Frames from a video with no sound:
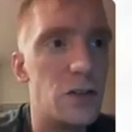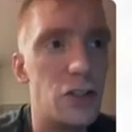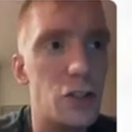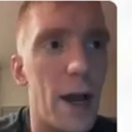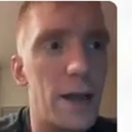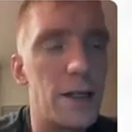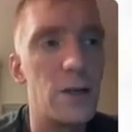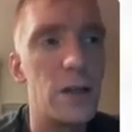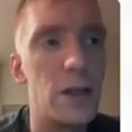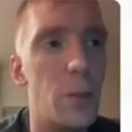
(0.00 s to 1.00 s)
distract
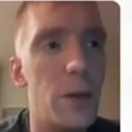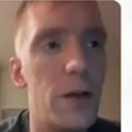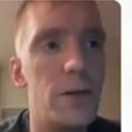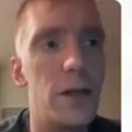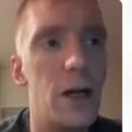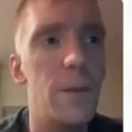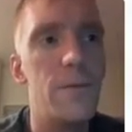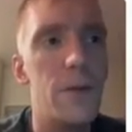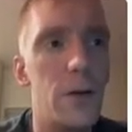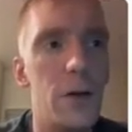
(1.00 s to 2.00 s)
everything, open everything up,
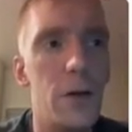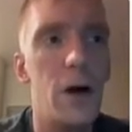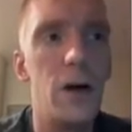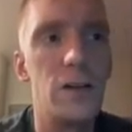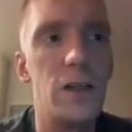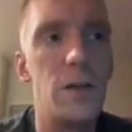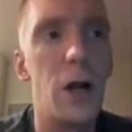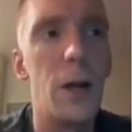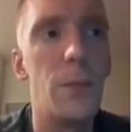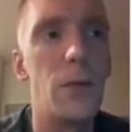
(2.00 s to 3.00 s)
funnel the hogs in
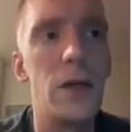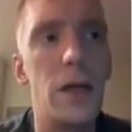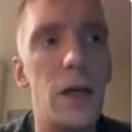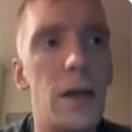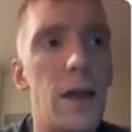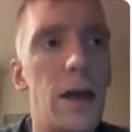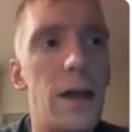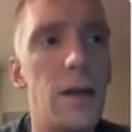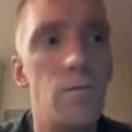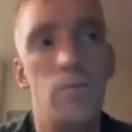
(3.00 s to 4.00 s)
properly, and
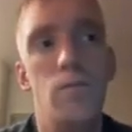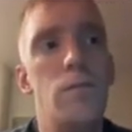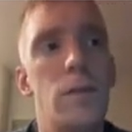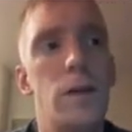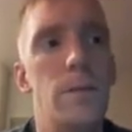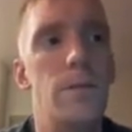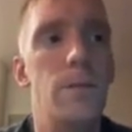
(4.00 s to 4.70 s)
then the